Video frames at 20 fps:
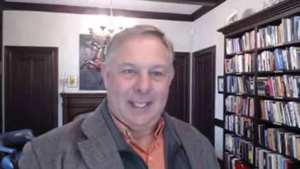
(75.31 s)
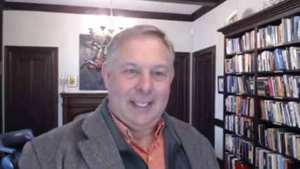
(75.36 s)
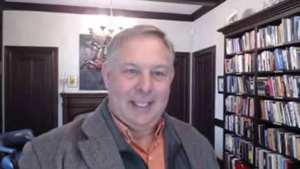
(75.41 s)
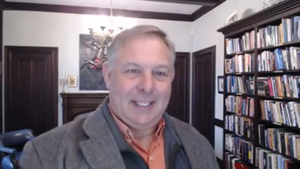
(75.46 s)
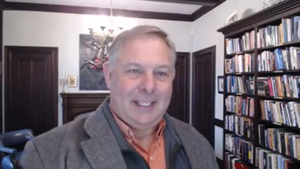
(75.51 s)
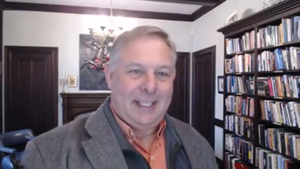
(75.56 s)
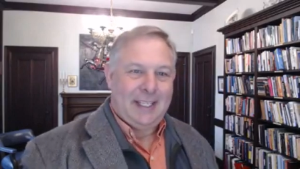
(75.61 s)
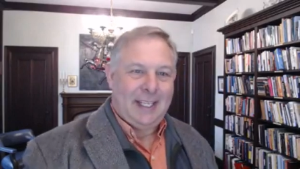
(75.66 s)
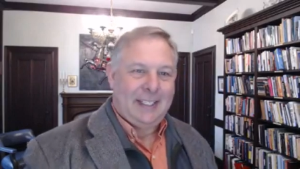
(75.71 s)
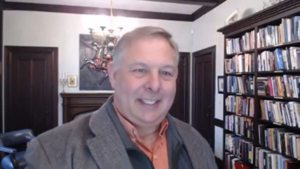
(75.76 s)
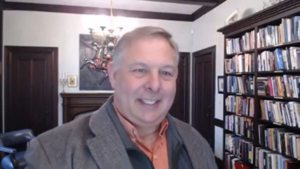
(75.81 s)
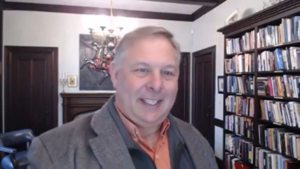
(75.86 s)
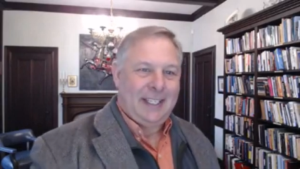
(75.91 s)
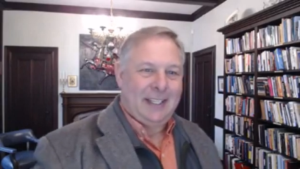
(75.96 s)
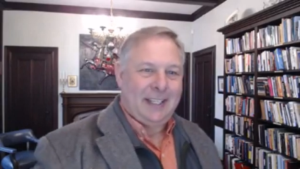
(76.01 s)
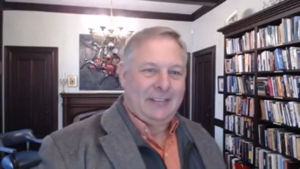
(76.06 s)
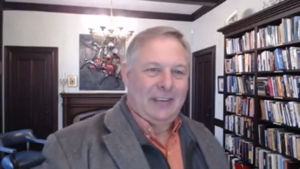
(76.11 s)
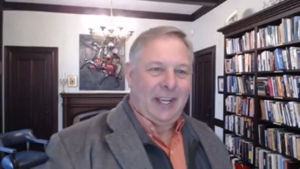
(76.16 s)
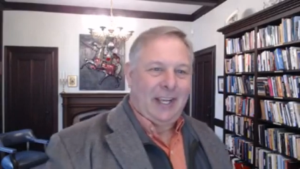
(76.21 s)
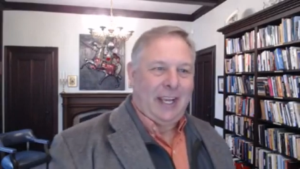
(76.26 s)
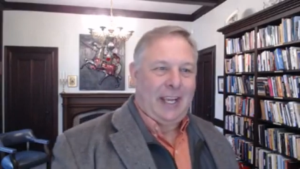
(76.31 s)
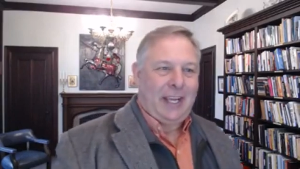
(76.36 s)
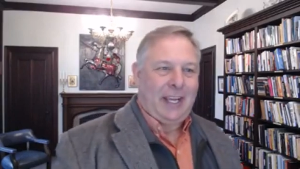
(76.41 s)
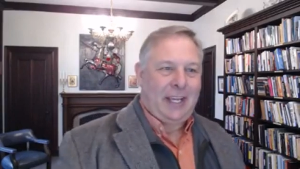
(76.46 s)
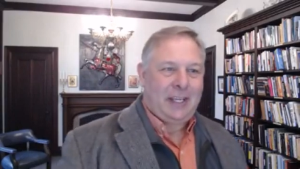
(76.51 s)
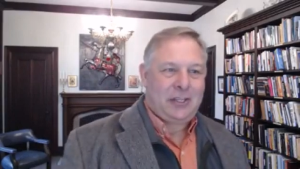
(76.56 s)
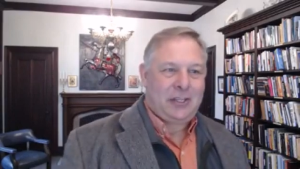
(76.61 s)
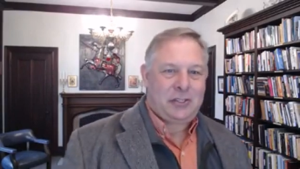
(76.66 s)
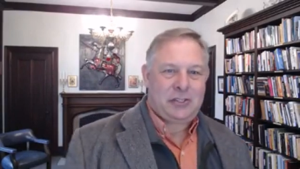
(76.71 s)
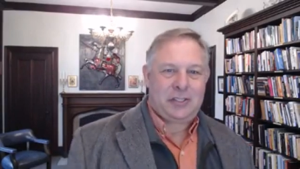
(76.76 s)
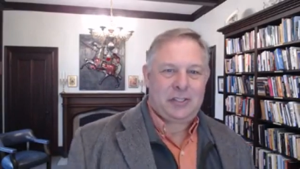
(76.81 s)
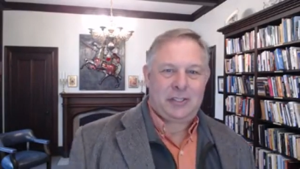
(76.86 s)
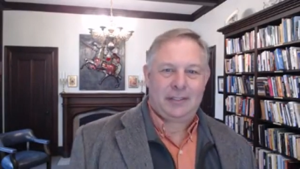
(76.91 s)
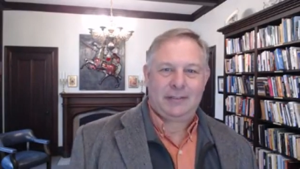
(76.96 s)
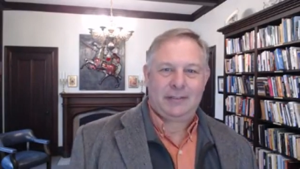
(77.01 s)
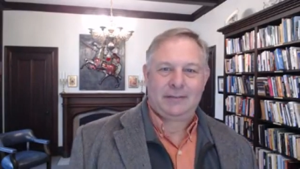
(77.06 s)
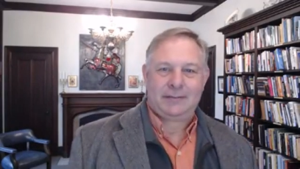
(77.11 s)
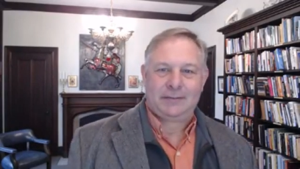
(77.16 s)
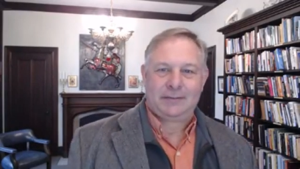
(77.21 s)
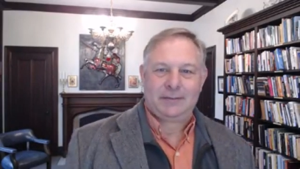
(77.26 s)
The indignity of
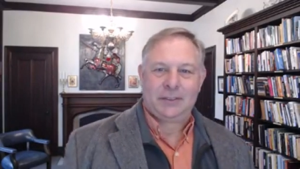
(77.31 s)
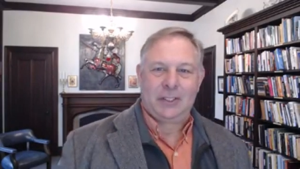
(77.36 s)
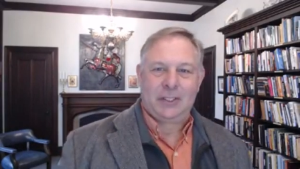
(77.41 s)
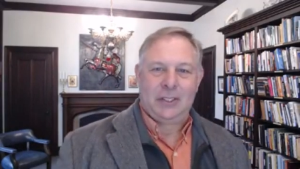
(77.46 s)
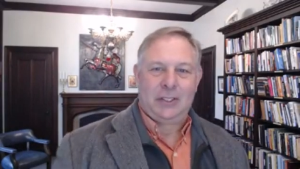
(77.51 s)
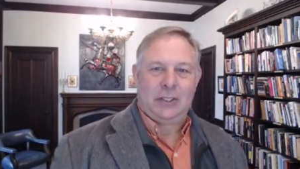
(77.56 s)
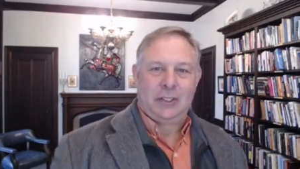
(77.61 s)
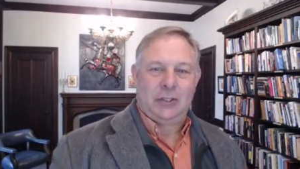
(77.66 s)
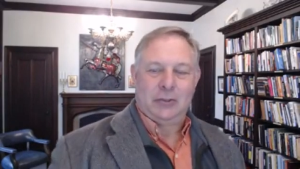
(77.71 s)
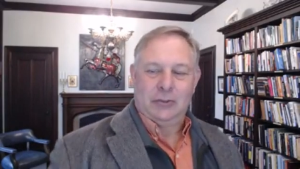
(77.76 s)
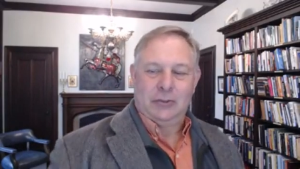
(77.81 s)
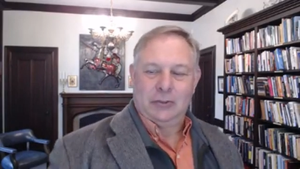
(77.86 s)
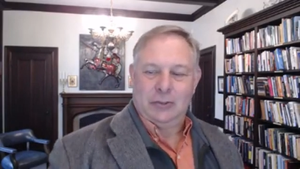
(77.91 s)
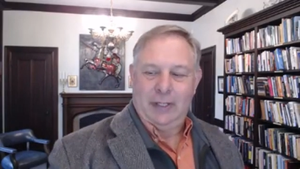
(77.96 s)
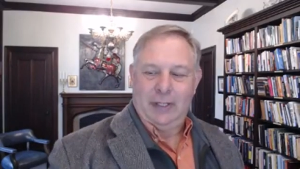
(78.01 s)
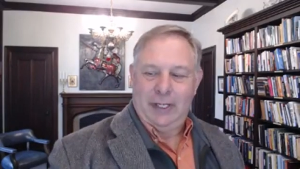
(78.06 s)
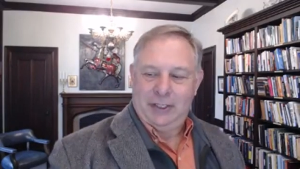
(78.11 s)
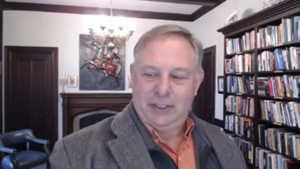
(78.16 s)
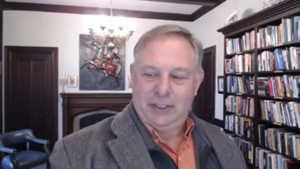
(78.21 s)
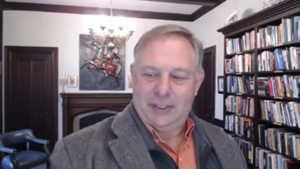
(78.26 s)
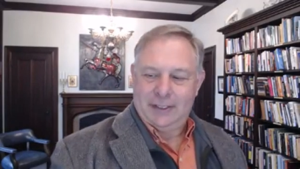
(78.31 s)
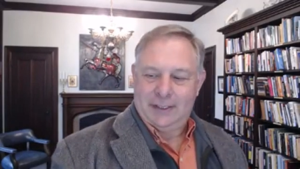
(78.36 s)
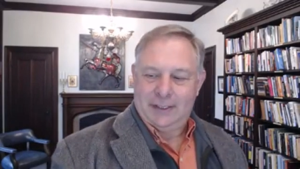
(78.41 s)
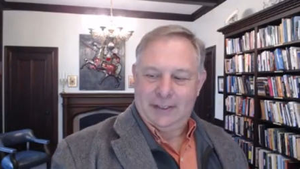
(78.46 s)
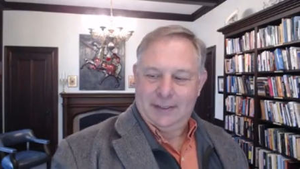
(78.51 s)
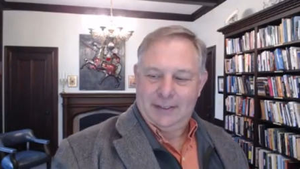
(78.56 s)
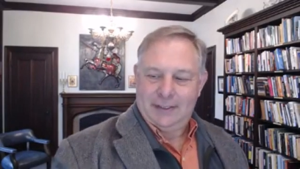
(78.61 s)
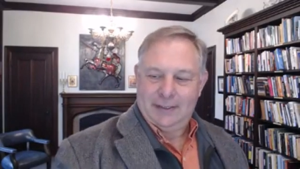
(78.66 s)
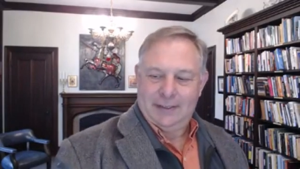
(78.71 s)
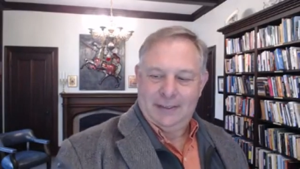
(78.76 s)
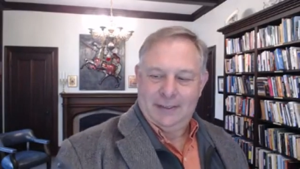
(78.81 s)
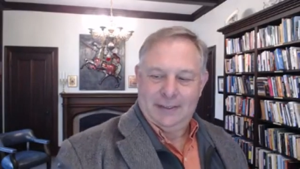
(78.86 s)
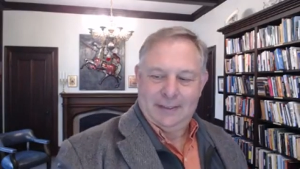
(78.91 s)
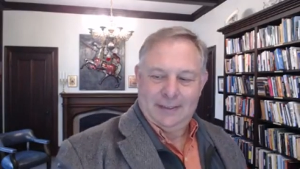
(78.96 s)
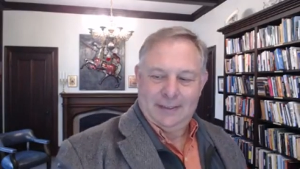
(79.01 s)
age. Good gracious.